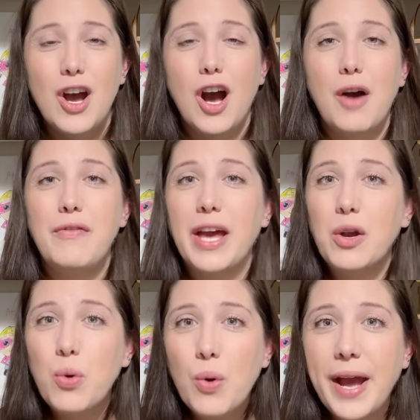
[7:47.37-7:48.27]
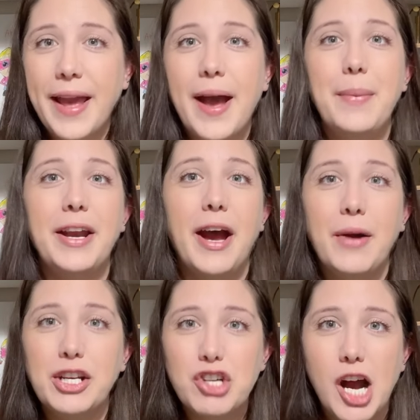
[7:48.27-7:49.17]
of like who I am and how
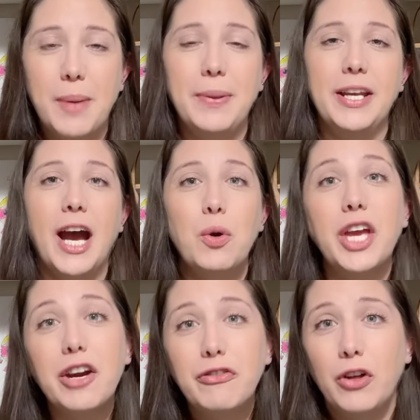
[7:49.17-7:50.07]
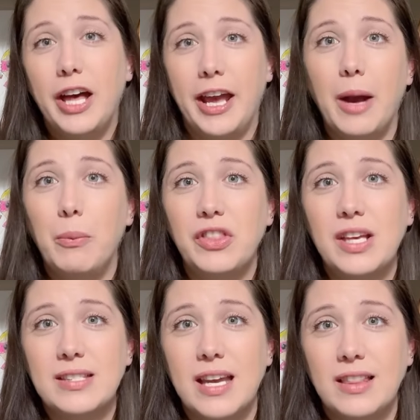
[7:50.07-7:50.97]
I shop and how careful I am with
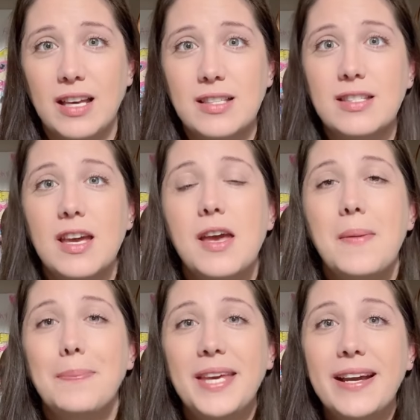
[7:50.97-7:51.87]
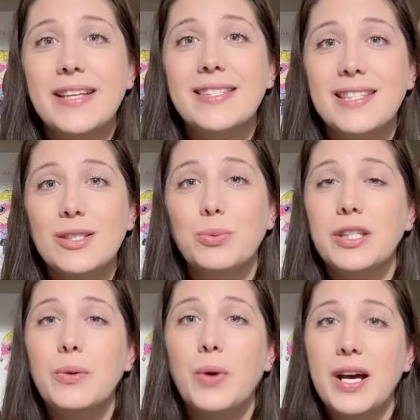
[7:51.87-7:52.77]
things like this, because this
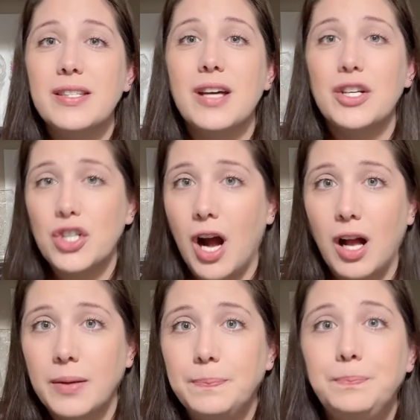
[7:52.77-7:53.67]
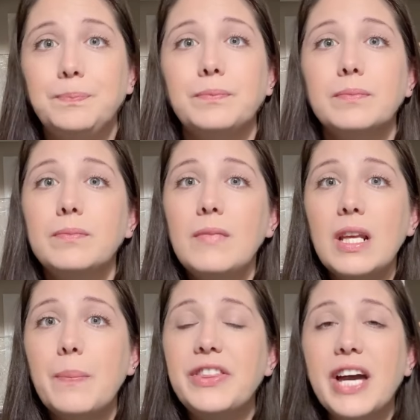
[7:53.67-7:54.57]
really was a shock.
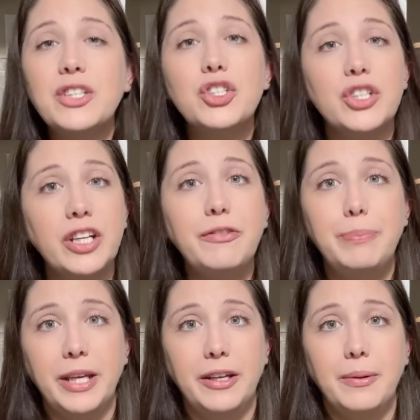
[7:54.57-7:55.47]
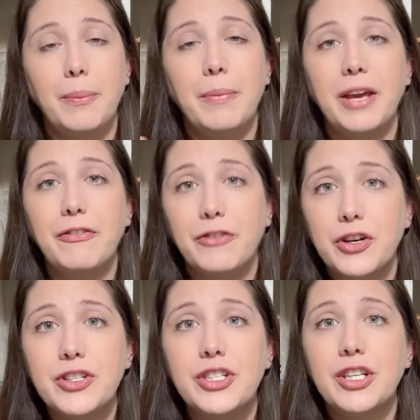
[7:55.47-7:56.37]
But that should have been my
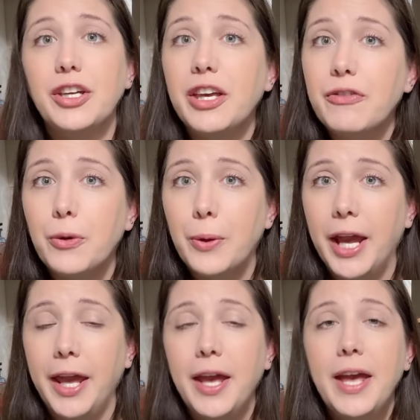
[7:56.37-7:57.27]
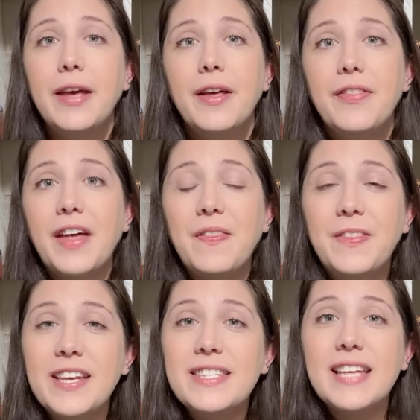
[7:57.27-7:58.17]
first giveaway, that
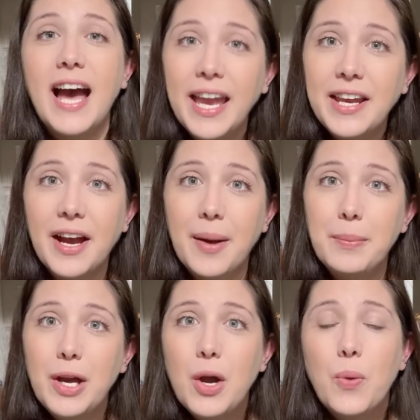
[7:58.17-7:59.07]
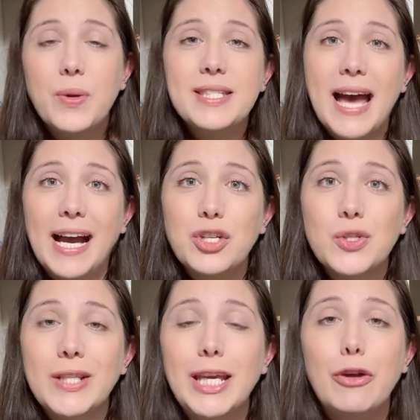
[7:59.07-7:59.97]
this item was
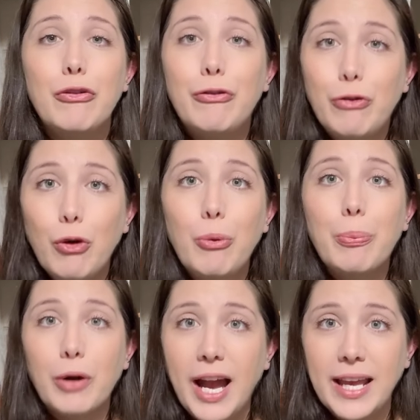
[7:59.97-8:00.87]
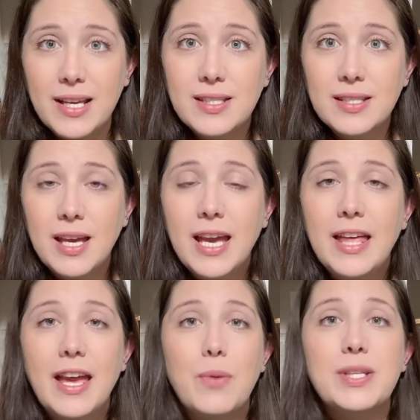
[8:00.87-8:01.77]
actually full price.
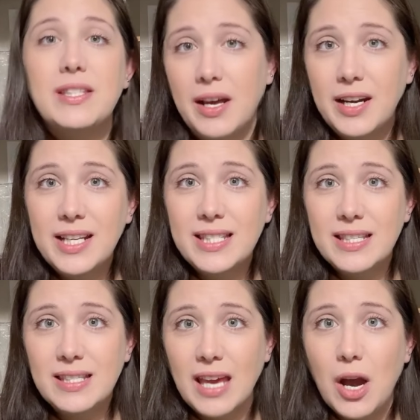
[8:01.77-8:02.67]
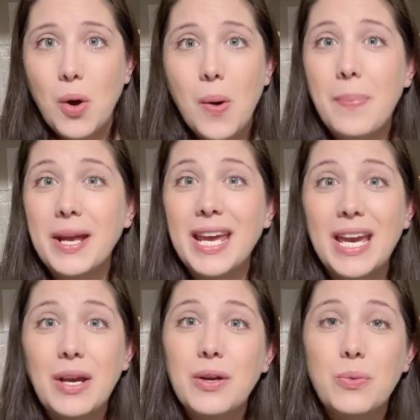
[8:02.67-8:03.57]
It was not at a discount, but
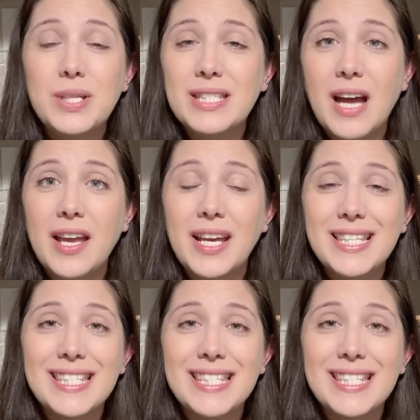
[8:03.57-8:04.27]
it was not